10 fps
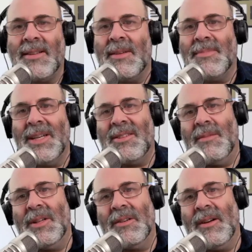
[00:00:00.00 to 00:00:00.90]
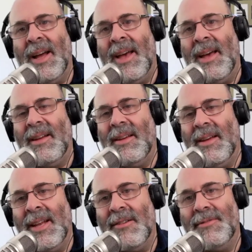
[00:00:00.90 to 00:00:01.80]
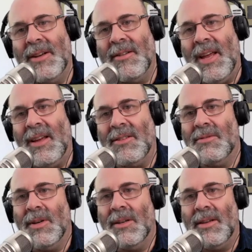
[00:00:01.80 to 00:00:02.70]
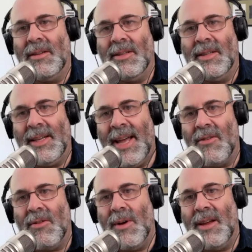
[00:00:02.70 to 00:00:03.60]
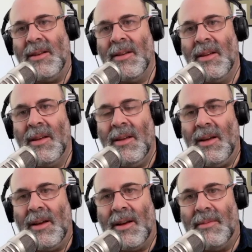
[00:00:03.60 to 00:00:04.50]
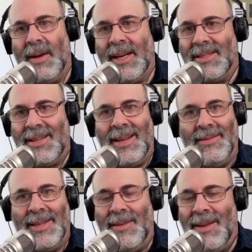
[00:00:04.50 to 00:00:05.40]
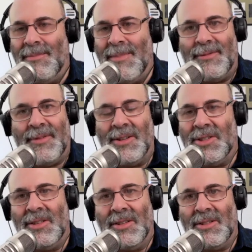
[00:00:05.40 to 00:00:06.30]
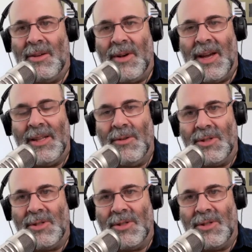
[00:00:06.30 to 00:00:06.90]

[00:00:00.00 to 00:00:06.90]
something similar. I had an elevator case where the counterweight, I guess they malfunctioned in some way, and there was